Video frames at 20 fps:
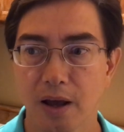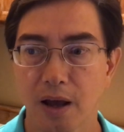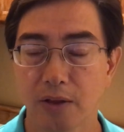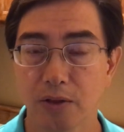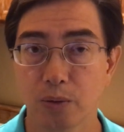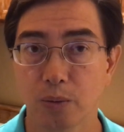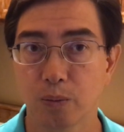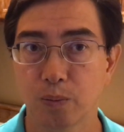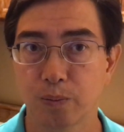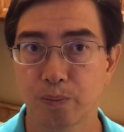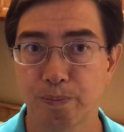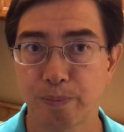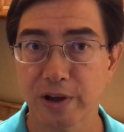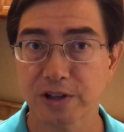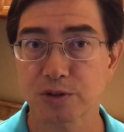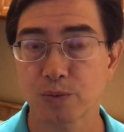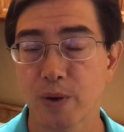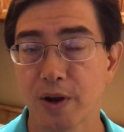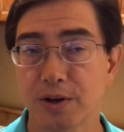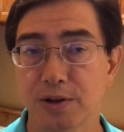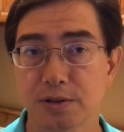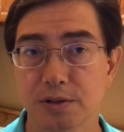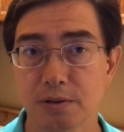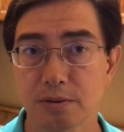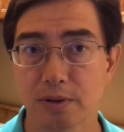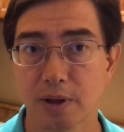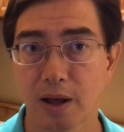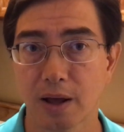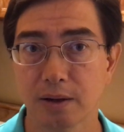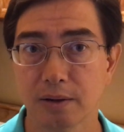And the best way to
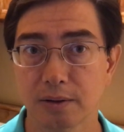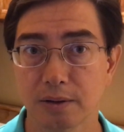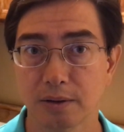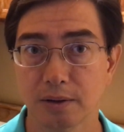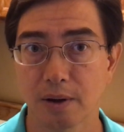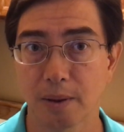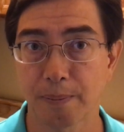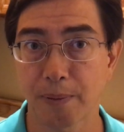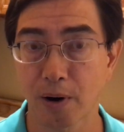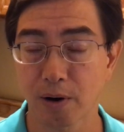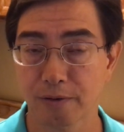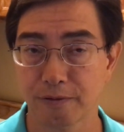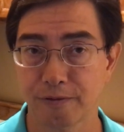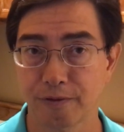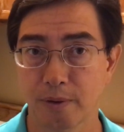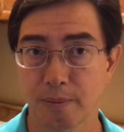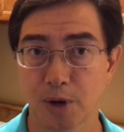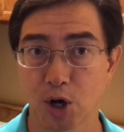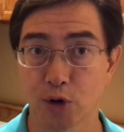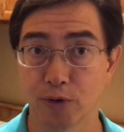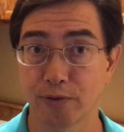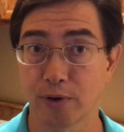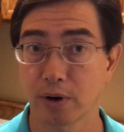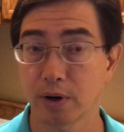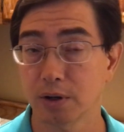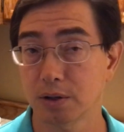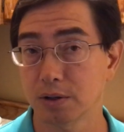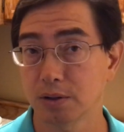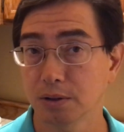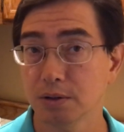do that, apart from a
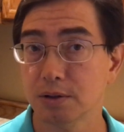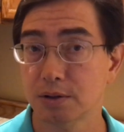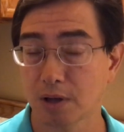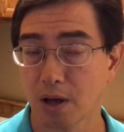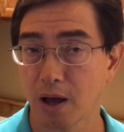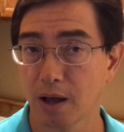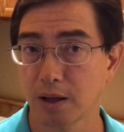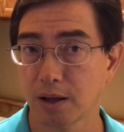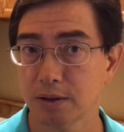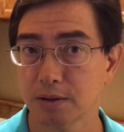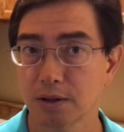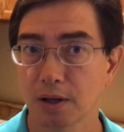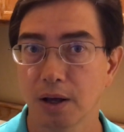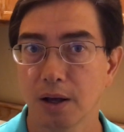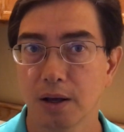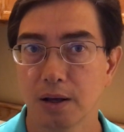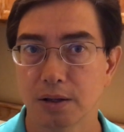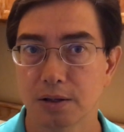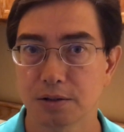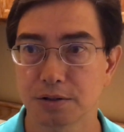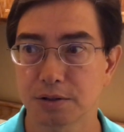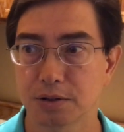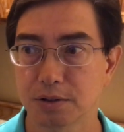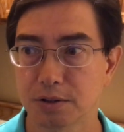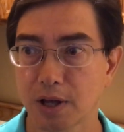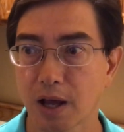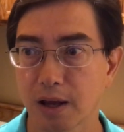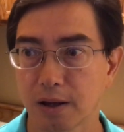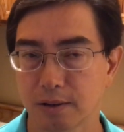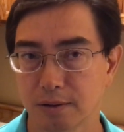very good diet, is to
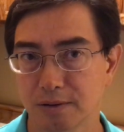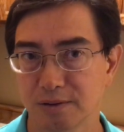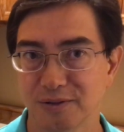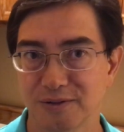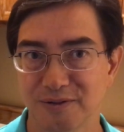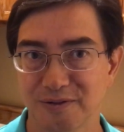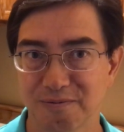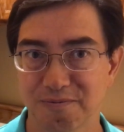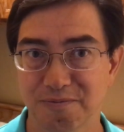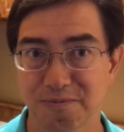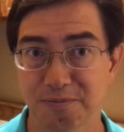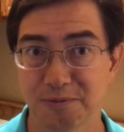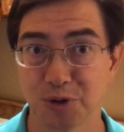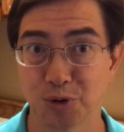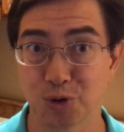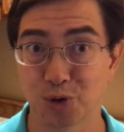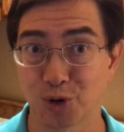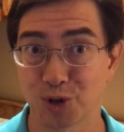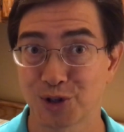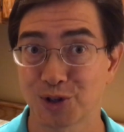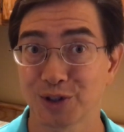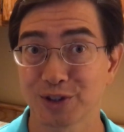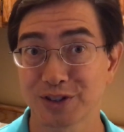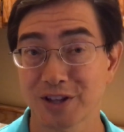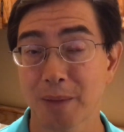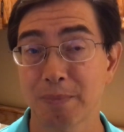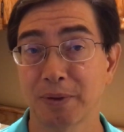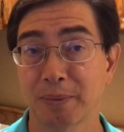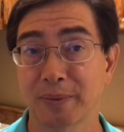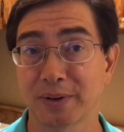take nutritional
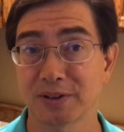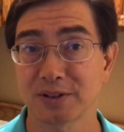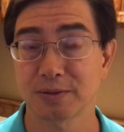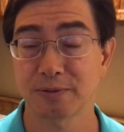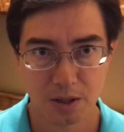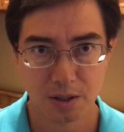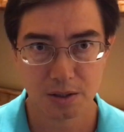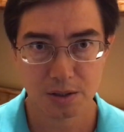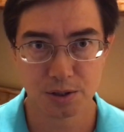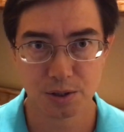supplements.